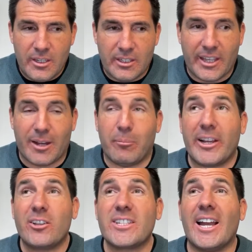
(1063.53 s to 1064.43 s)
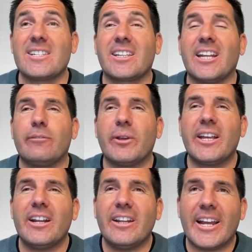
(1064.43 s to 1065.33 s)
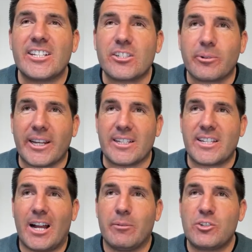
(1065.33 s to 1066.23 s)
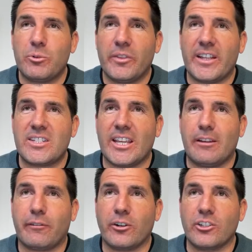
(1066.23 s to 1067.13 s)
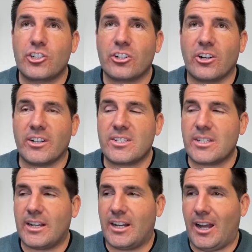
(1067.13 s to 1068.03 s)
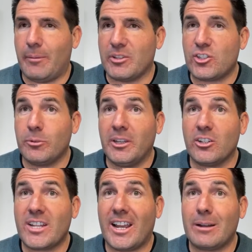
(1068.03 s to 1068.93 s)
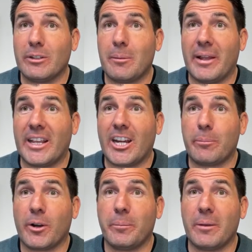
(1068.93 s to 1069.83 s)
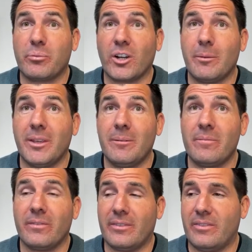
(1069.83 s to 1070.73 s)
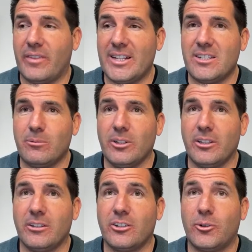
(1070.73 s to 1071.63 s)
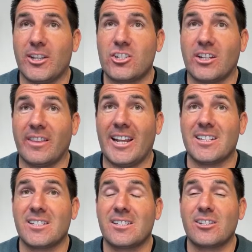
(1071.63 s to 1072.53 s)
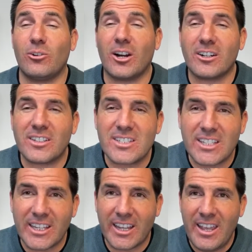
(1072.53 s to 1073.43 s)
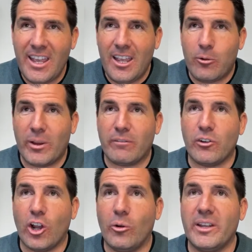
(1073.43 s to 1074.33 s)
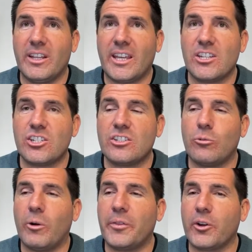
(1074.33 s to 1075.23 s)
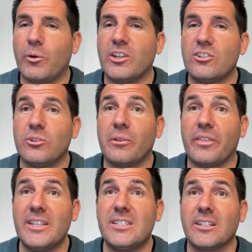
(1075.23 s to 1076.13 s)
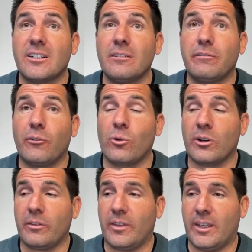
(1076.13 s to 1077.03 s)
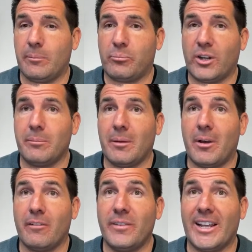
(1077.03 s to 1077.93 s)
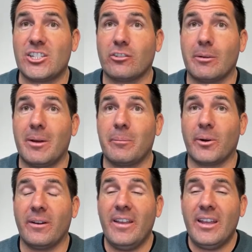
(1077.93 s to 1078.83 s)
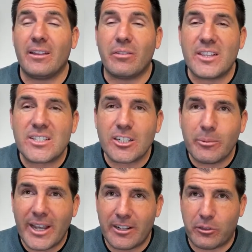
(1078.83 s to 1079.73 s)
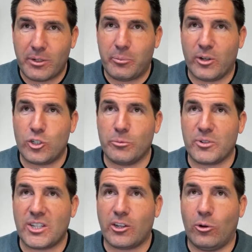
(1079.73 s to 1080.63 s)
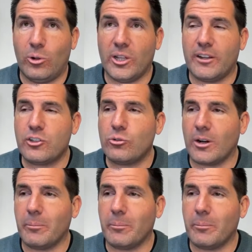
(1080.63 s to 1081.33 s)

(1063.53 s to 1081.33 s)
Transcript: yeah, Michael's asking if we get a nice raise, how much will they take for insurance? Uh, I'm assuming you're talking about the Medicare Part B premium. That's a really good question. That is so hard to say. We have no indication to what they're going to do this year for the premium of next year. Remember, this year we got a three point two percent COLA to our